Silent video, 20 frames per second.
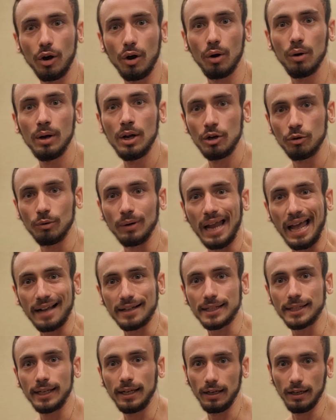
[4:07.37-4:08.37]
go,
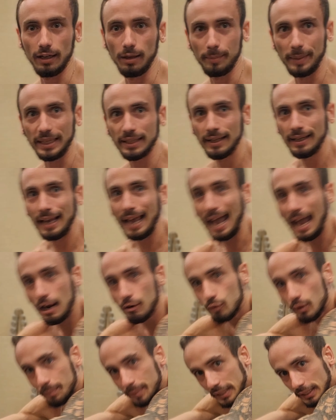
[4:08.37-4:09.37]
relaxing a little bit,
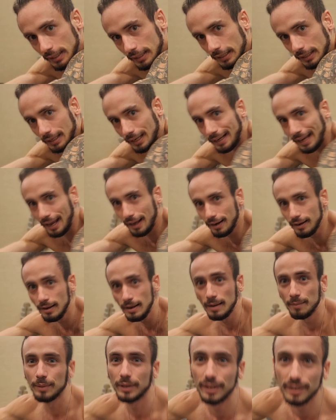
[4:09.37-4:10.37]
and repeating it
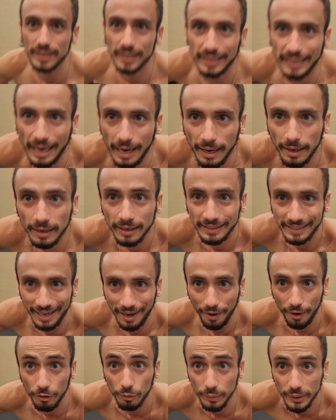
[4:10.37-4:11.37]
again, because it can
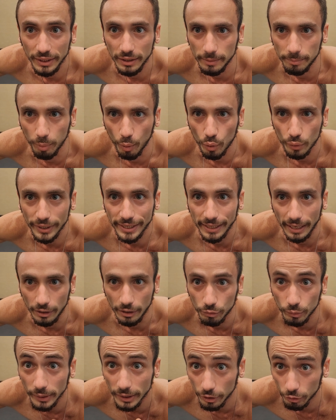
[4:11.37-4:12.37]
get really boring
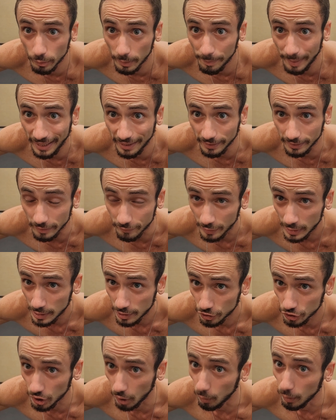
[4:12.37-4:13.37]
and really repetitive.
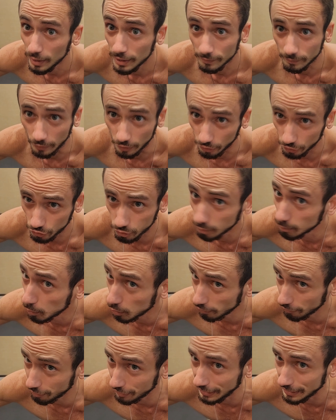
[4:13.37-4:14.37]
So, there are two
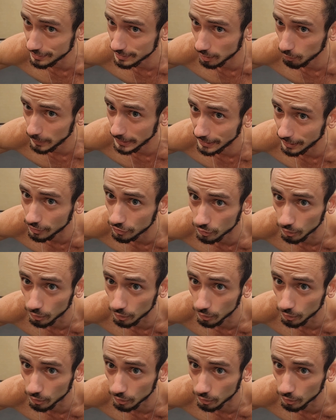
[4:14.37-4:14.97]
more things that we can